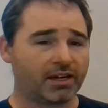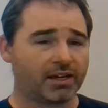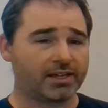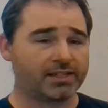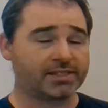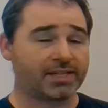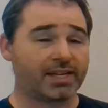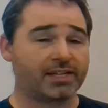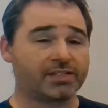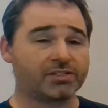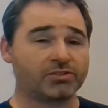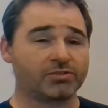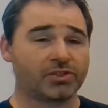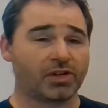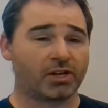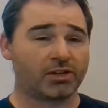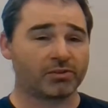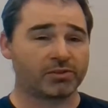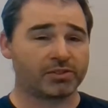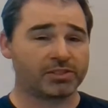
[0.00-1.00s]
His case goes
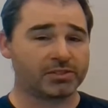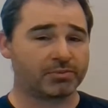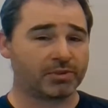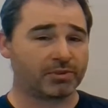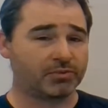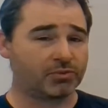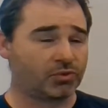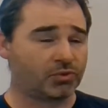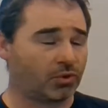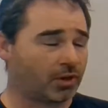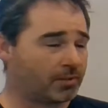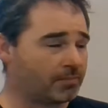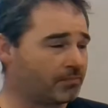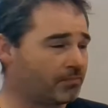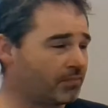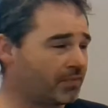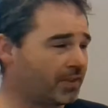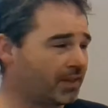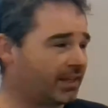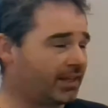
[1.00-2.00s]
all the way to the Supreme
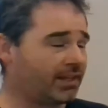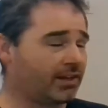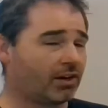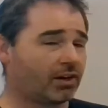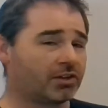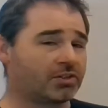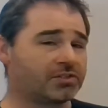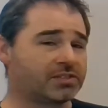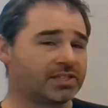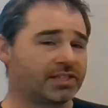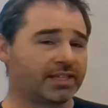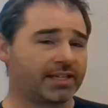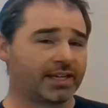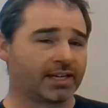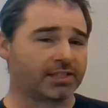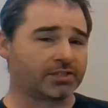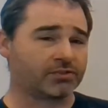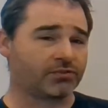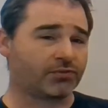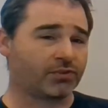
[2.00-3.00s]
Court. He argues that he
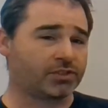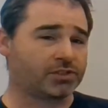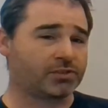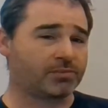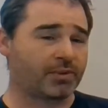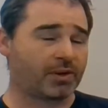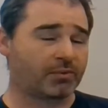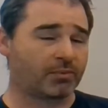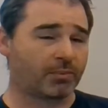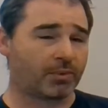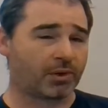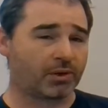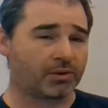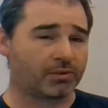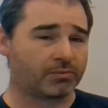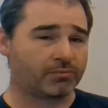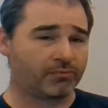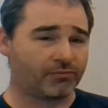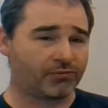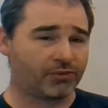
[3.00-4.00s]
has a First
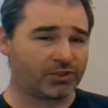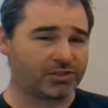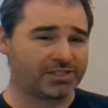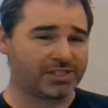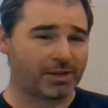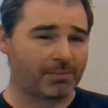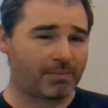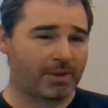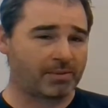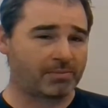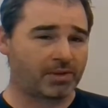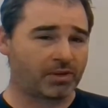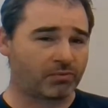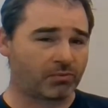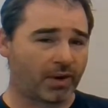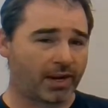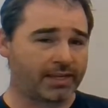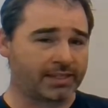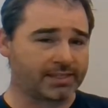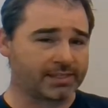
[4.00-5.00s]

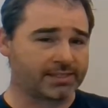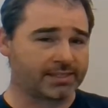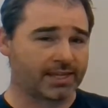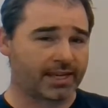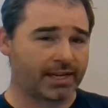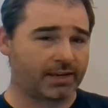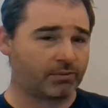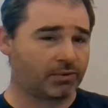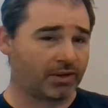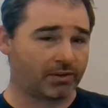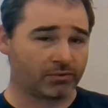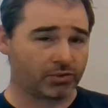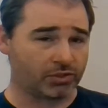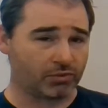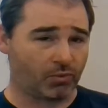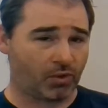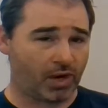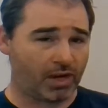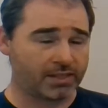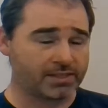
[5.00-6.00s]
Amendment right to say whatever
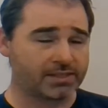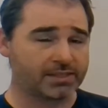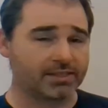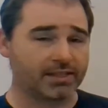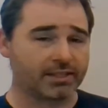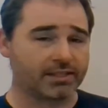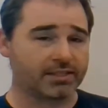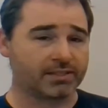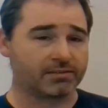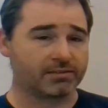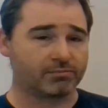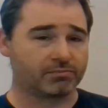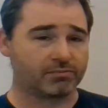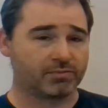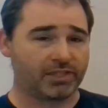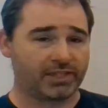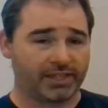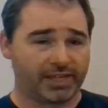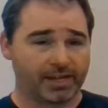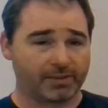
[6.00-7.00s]
he wants and that
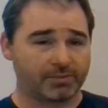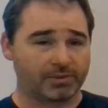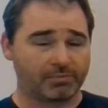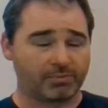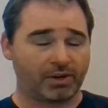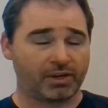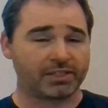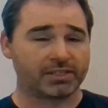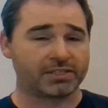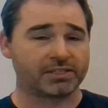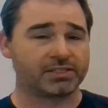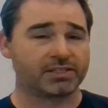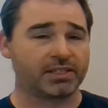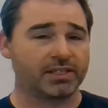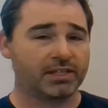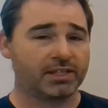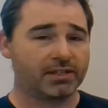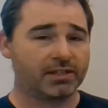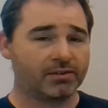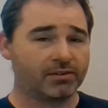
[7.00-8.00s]
he can't be punished,
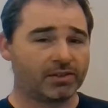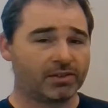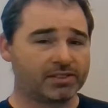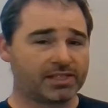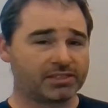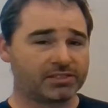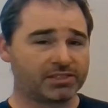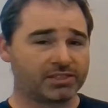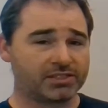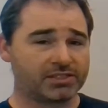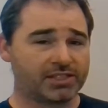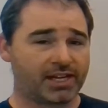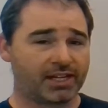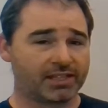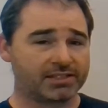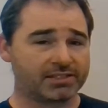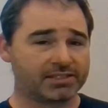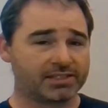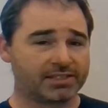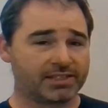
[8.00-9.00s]
essentially
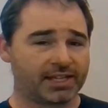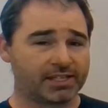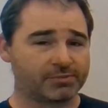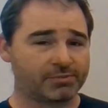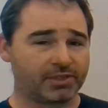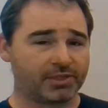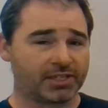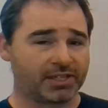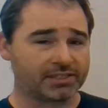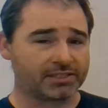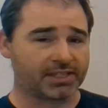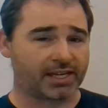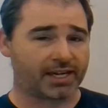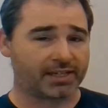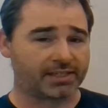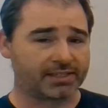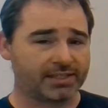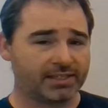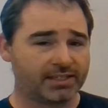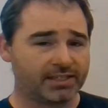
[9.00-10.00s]
challenging the Espionage
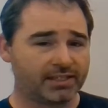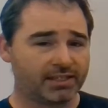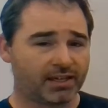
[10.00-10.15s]
Act.